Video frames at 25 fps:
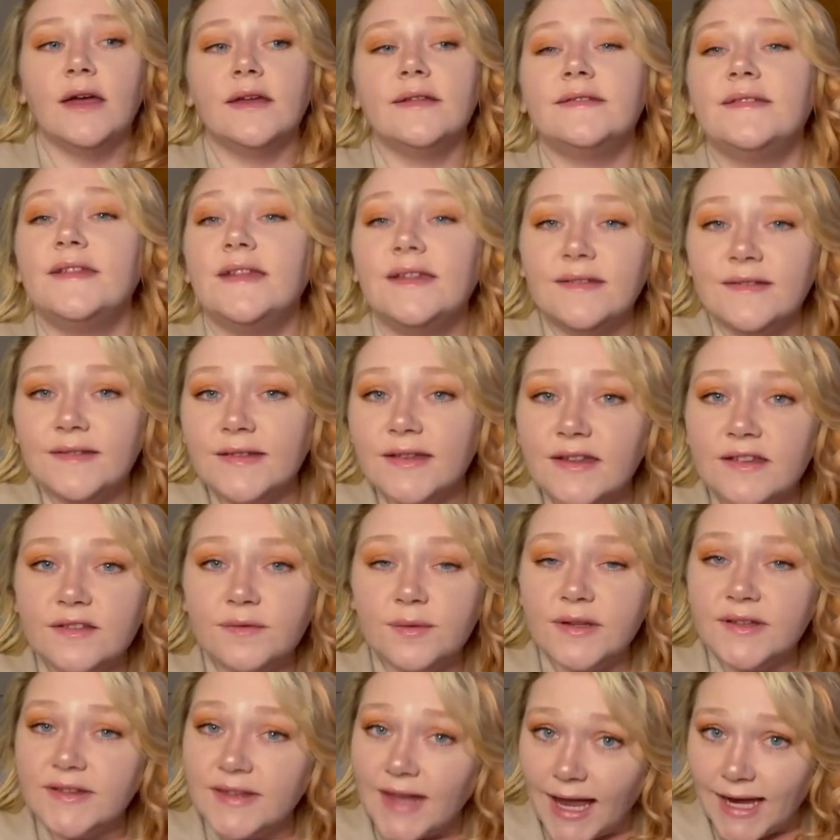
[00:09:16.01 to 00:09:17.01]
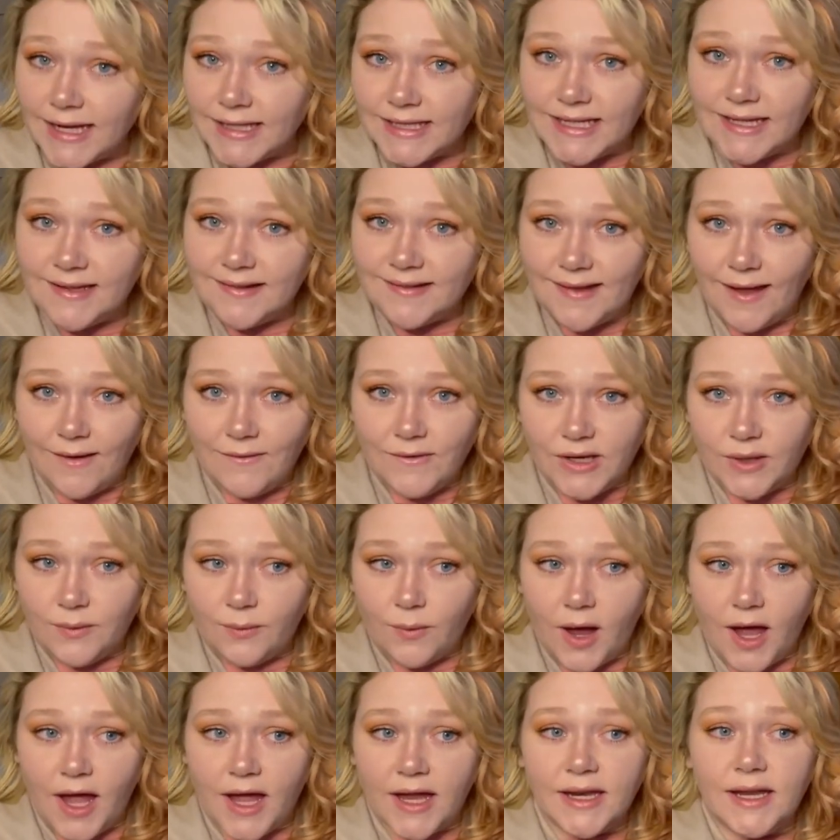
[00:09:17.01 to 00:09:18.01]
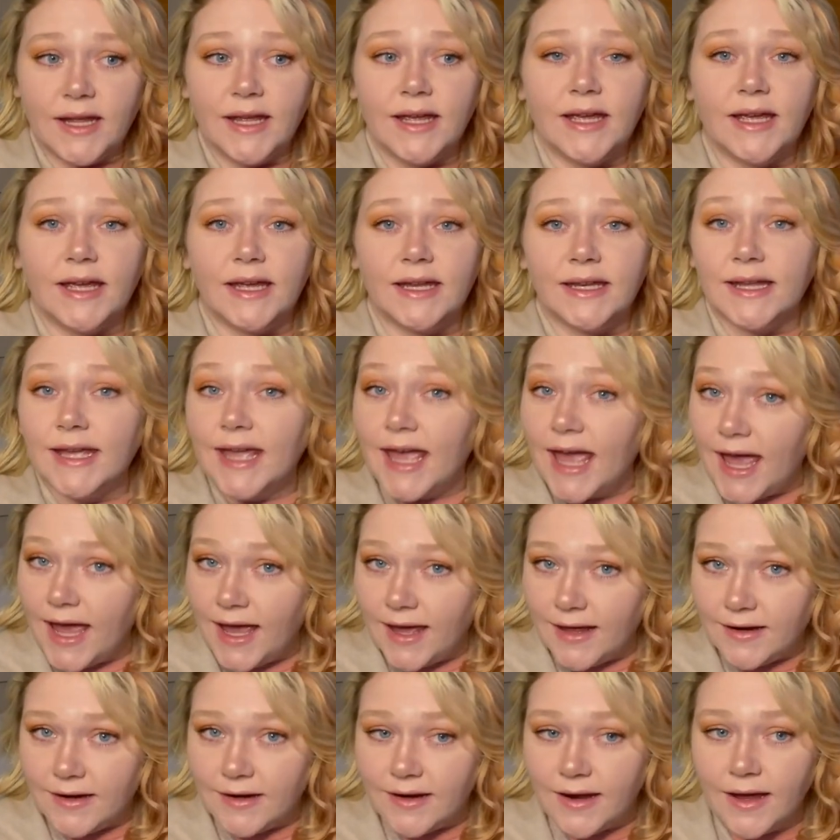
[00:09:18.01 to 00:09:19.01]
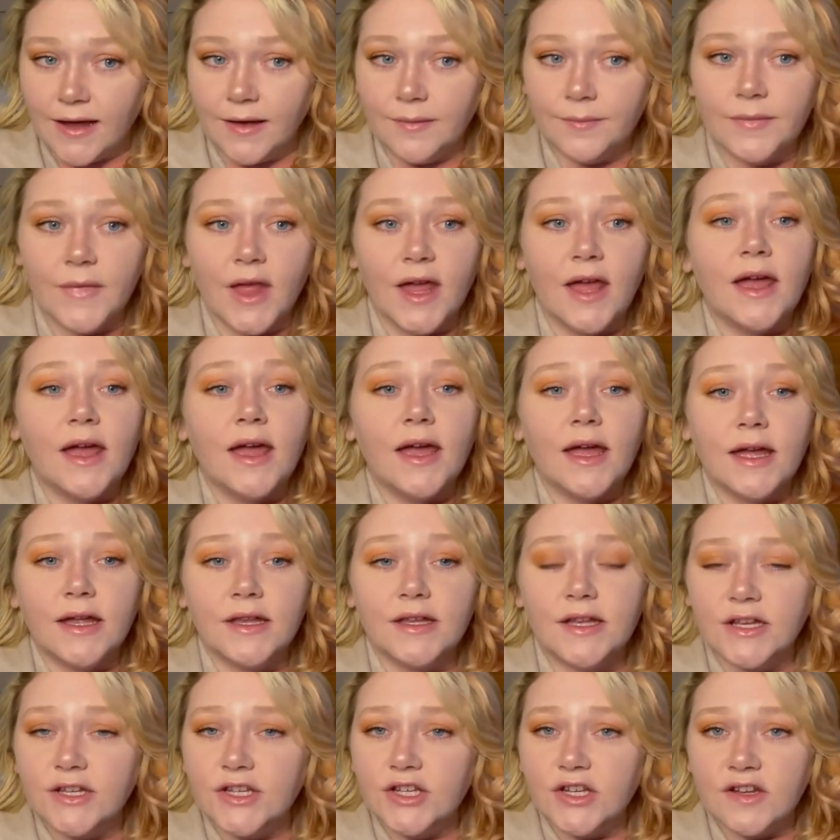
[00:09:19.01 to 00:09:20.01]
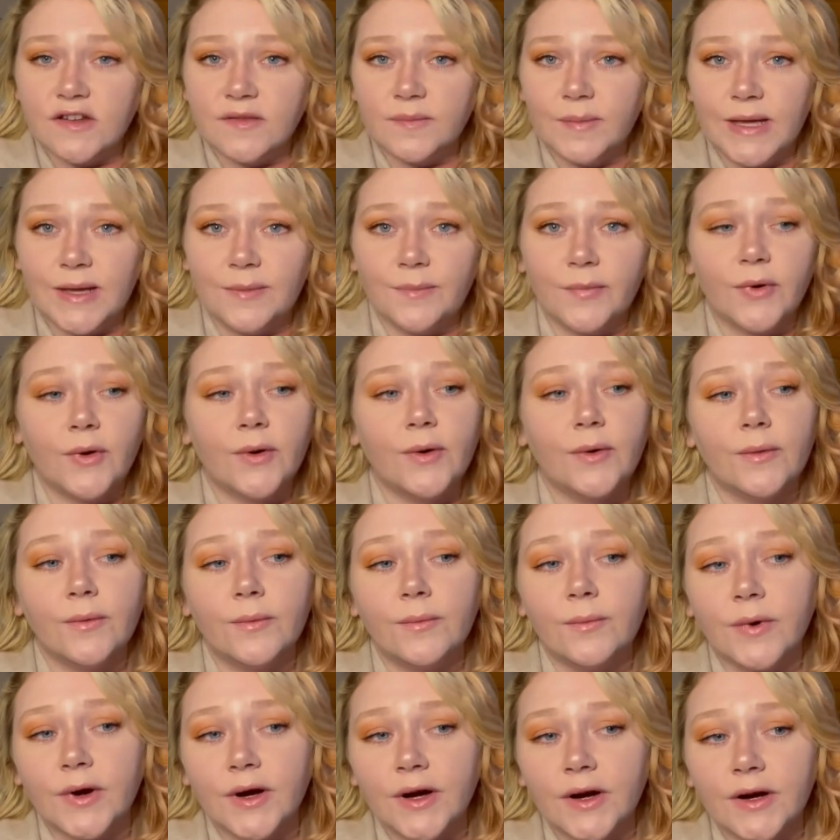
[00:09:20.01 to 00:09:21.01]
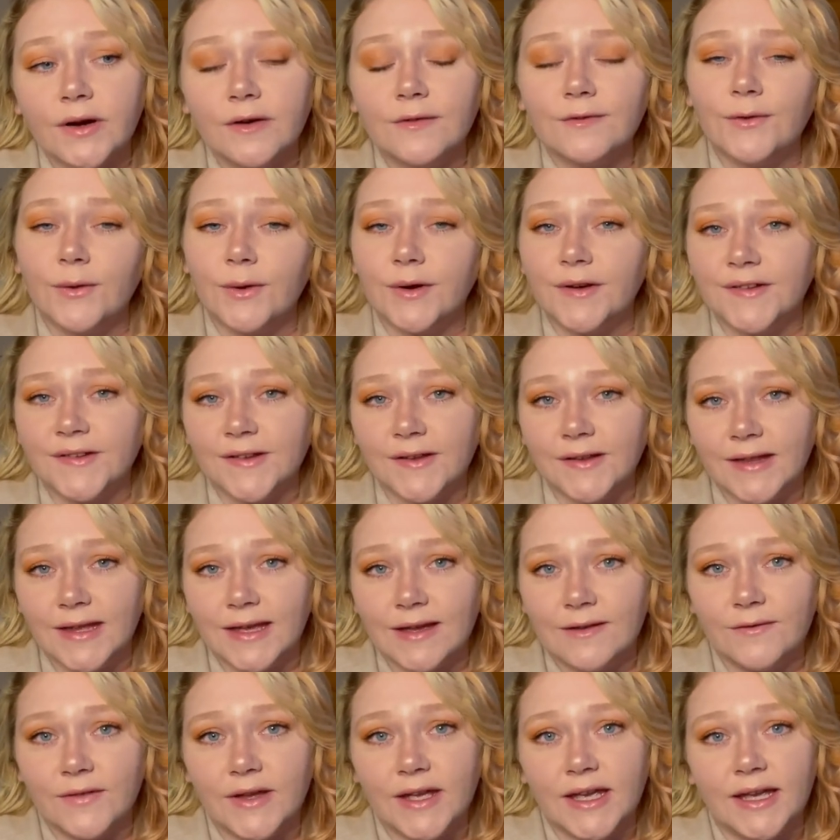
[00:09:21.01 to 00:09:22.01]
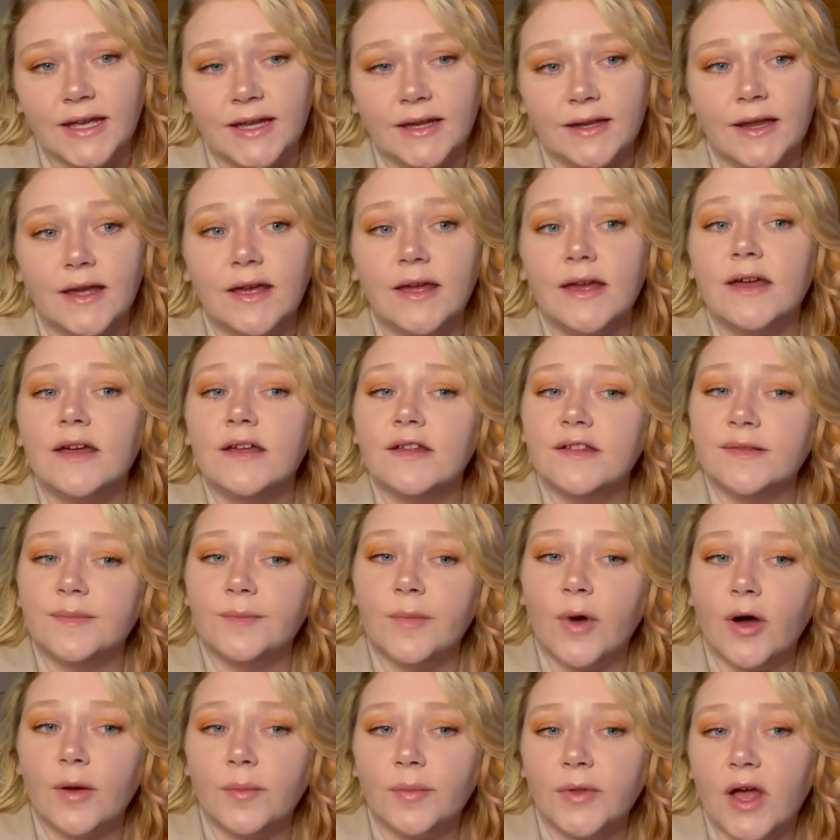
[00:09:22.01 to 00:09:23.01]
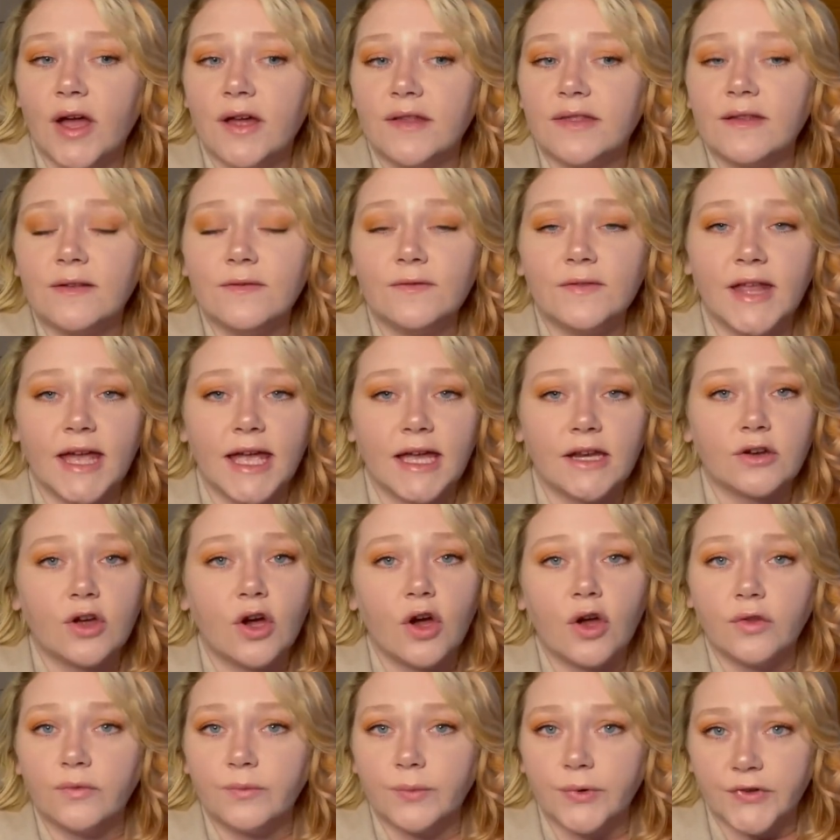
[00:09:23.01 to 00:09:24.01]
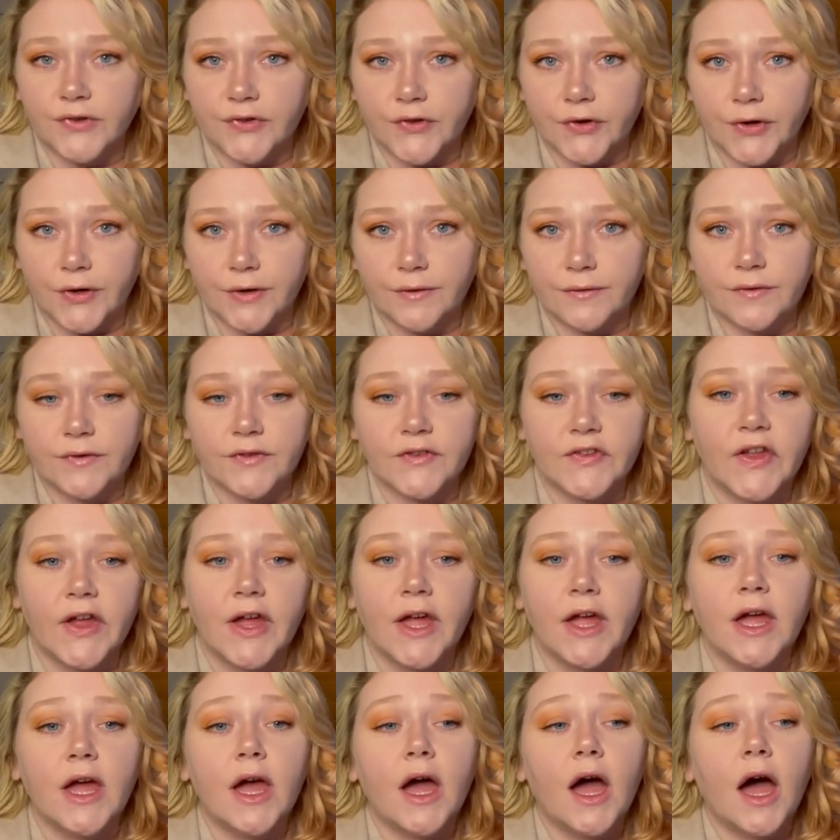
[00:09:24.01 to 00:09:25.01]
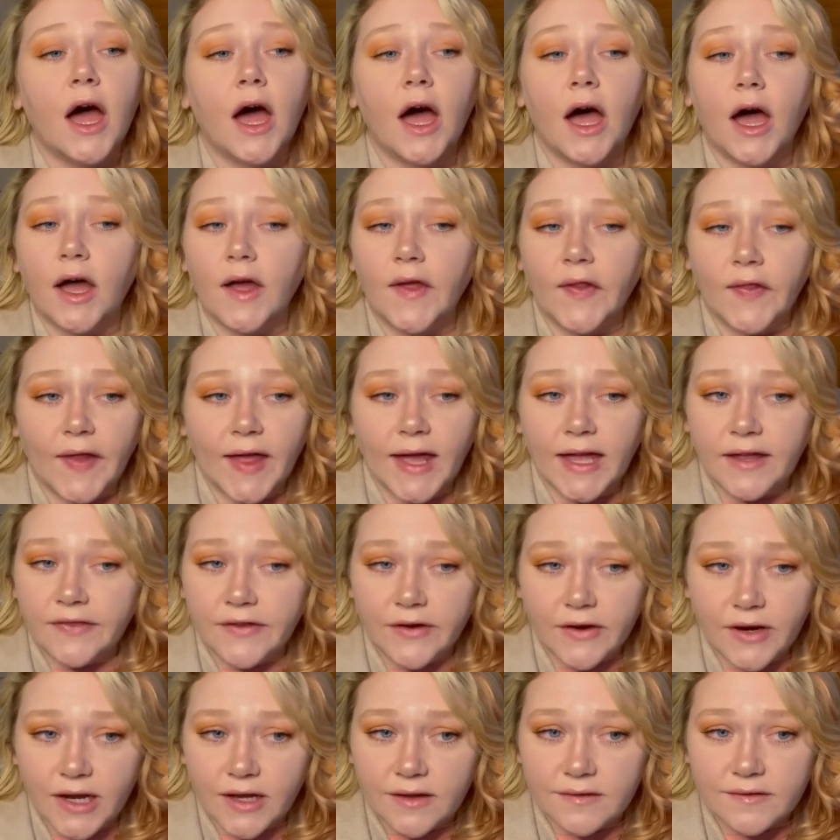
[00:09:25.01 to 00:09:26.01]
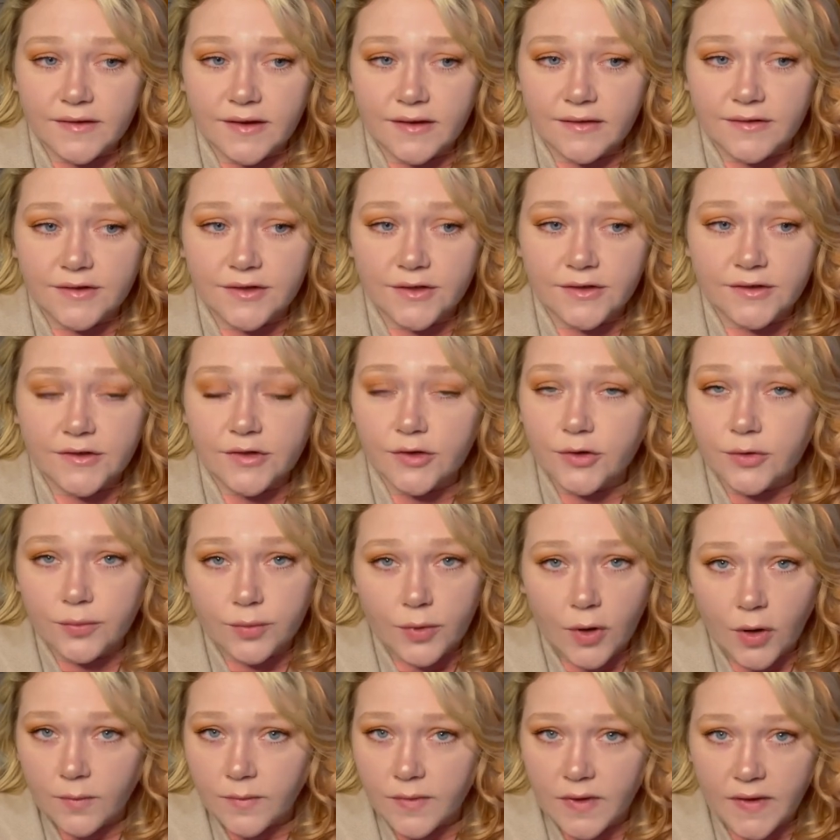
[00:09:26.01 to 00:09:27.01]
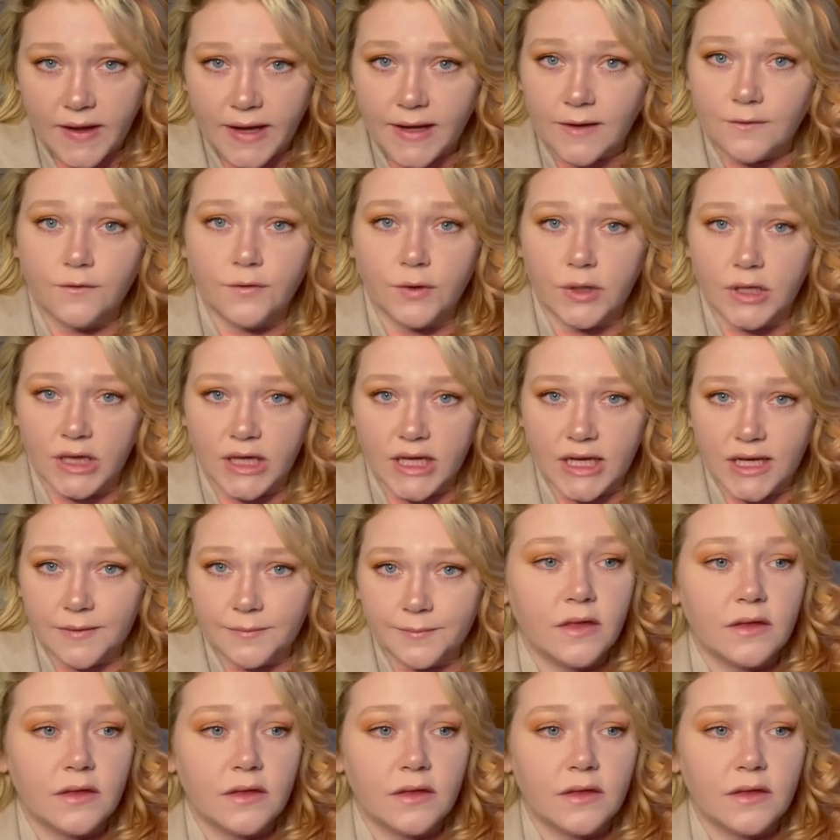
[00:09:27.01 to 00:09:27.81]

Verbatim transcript: Since this was 1971 in Canada, Indigenous people were forced to live in small plots of land called reserves, unlike their ancestors who roamed the land freely.